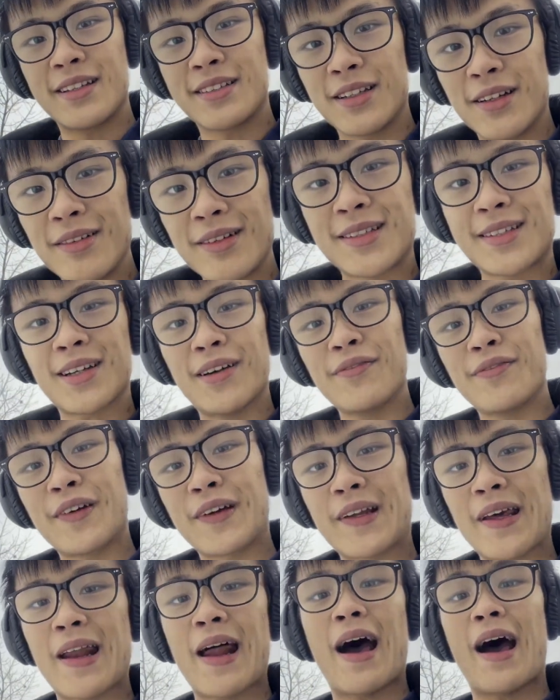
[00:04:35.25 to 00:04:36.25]
So it's something
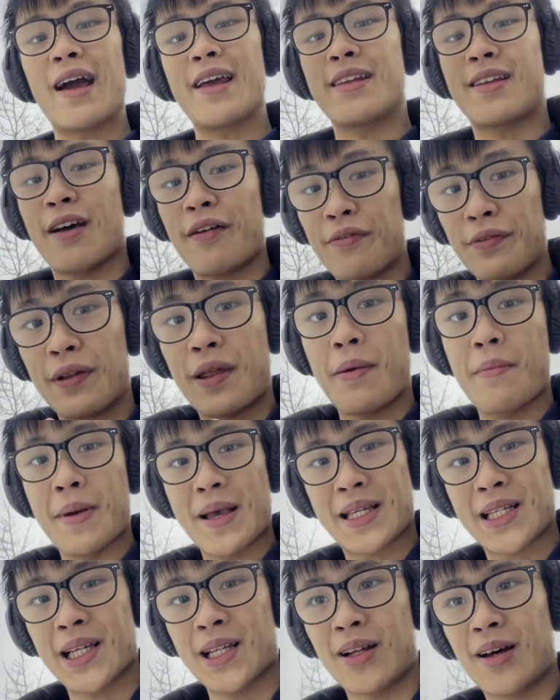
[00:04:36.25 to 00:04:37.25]
that I definitely
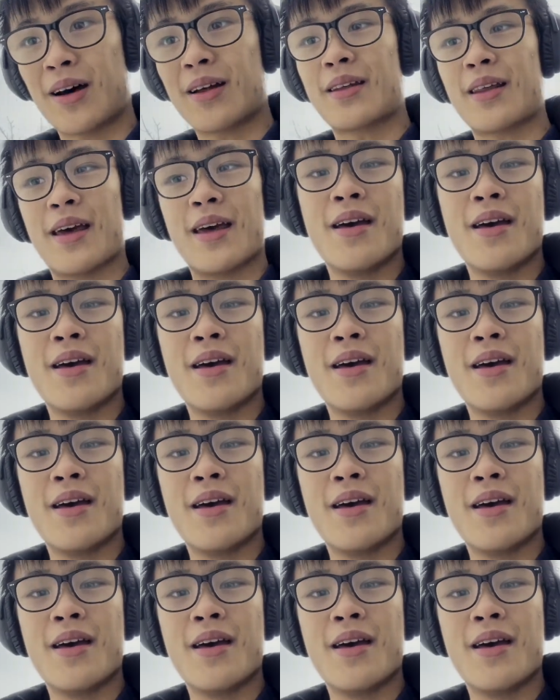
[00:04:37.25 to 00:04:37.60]
miss a lot